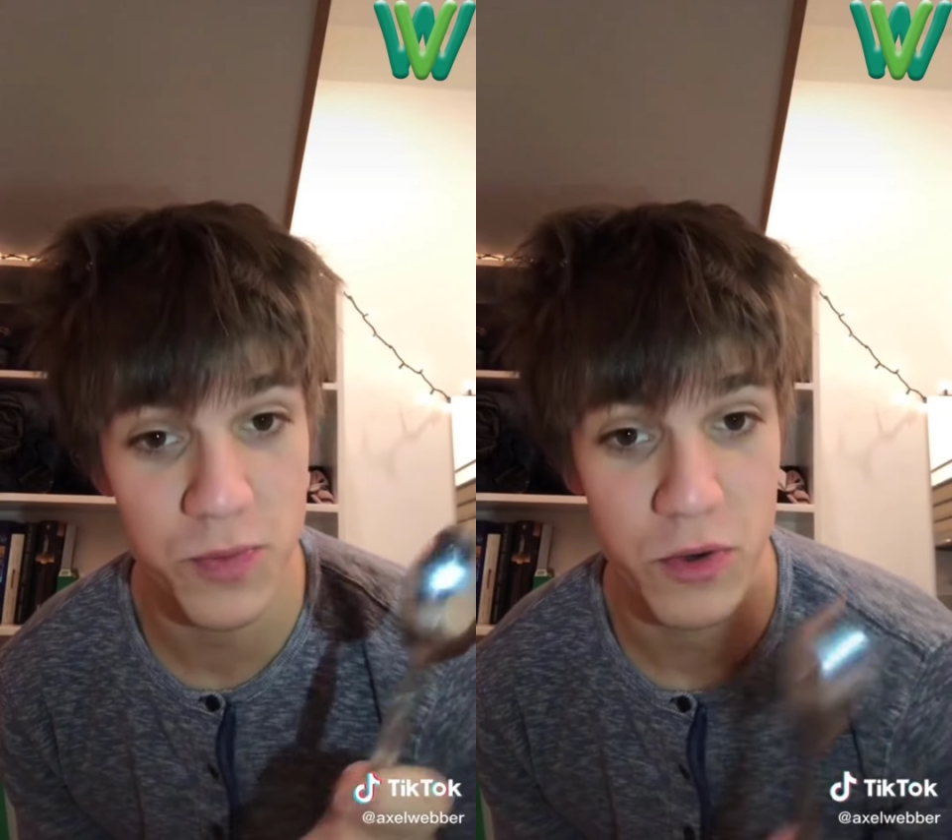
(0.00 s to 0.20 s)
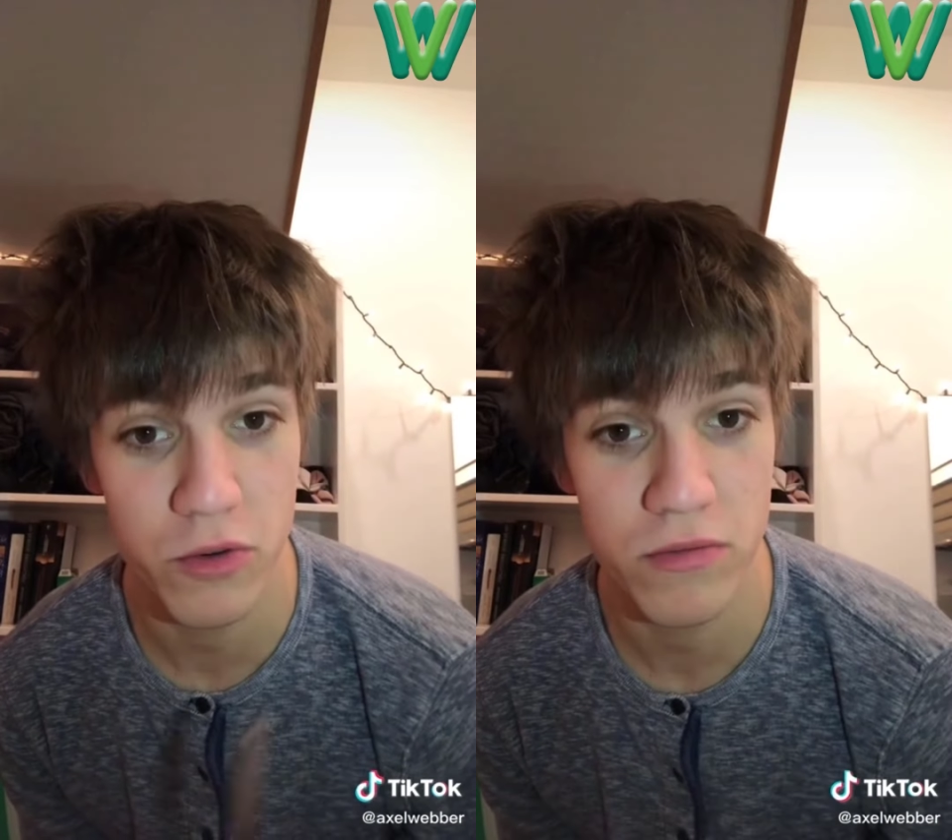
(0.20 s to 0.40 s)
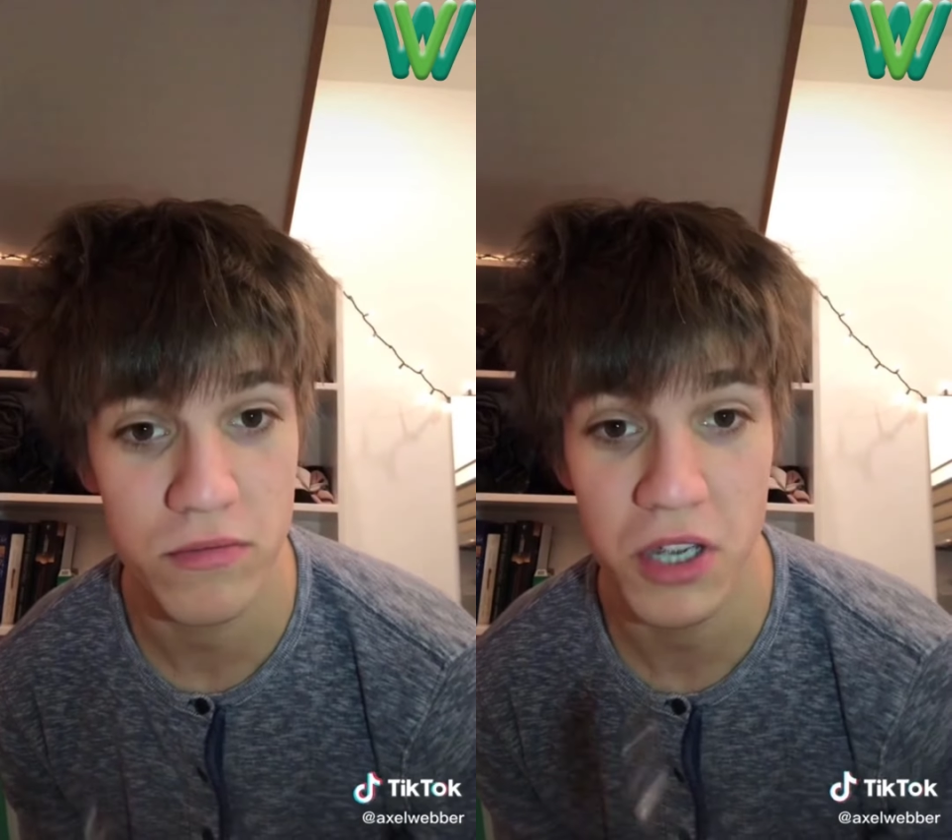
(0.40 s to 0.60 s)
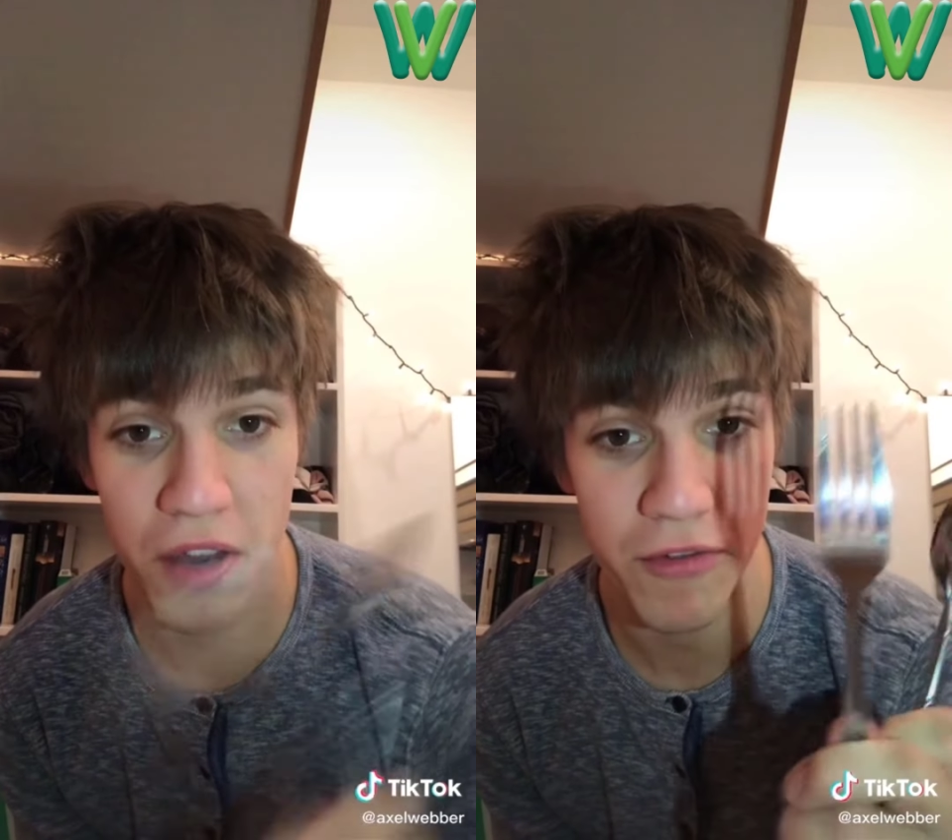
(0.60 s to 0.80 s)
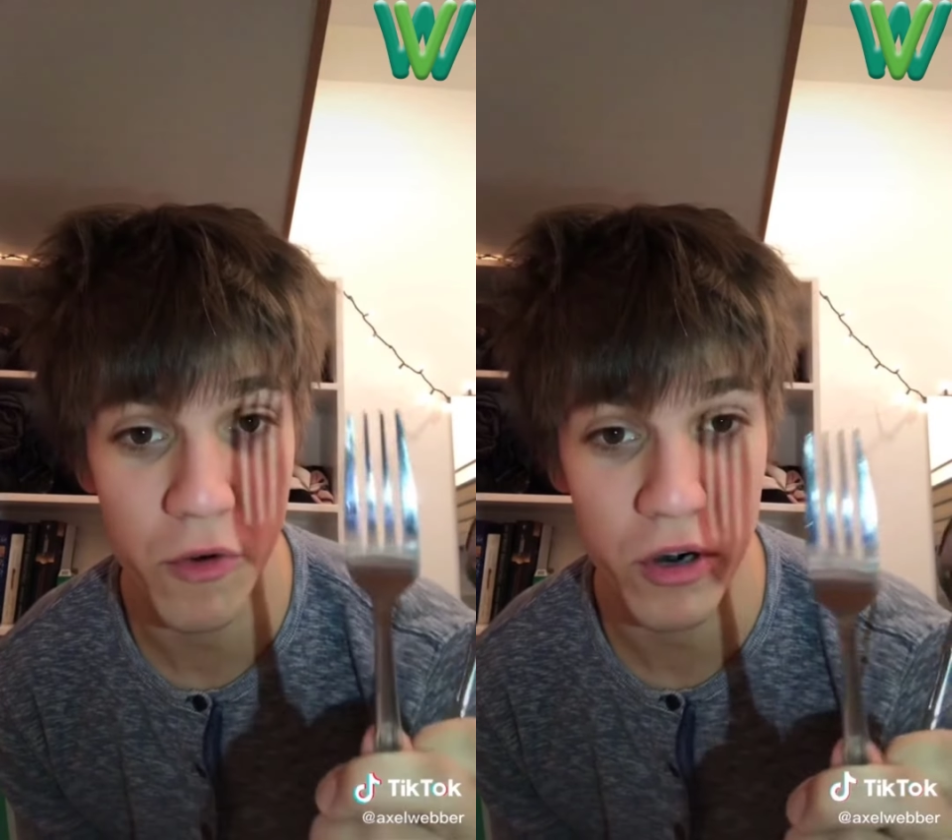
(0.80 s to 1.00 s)
spoon,
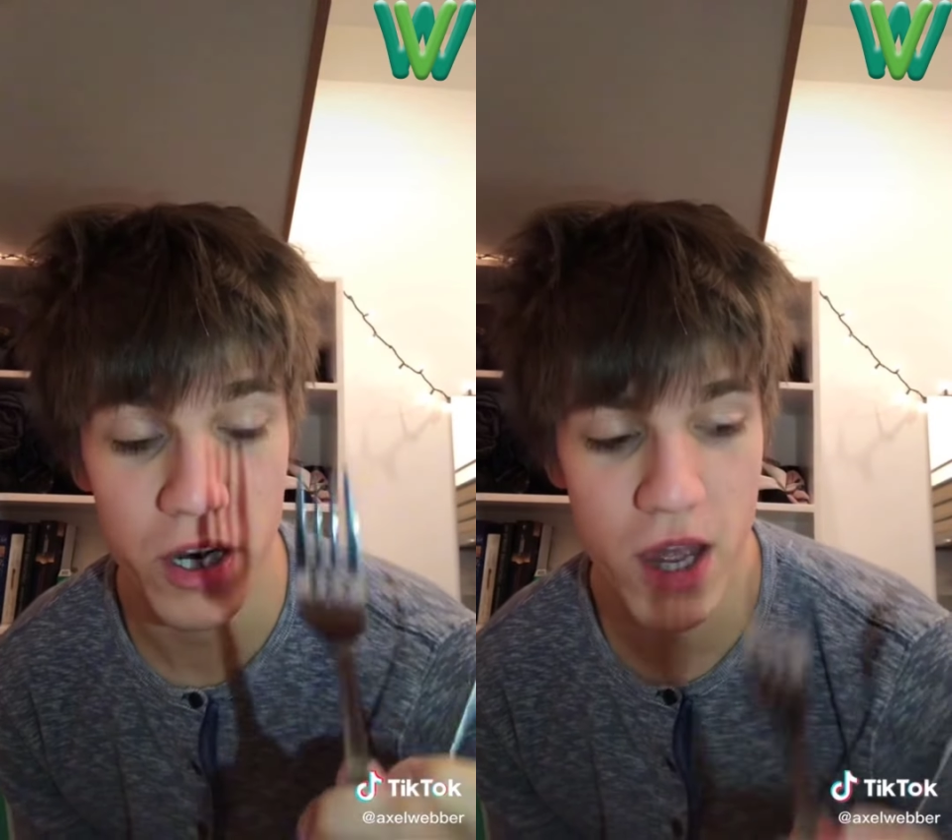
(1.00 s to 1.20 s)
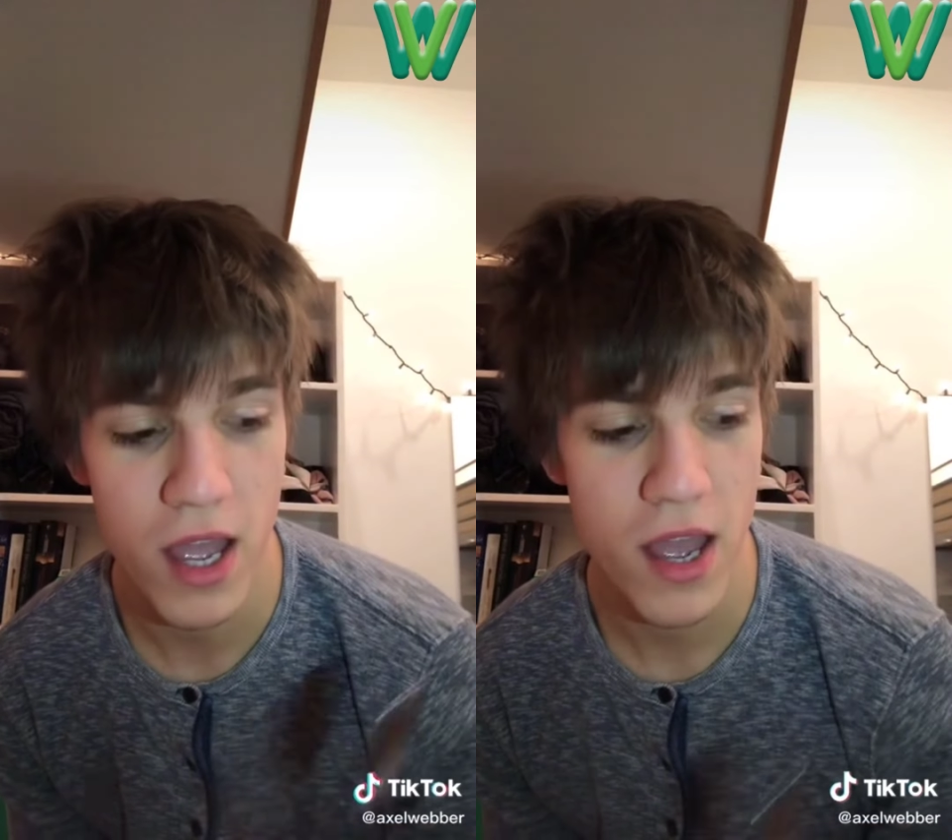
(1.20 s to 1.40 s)
got a fork.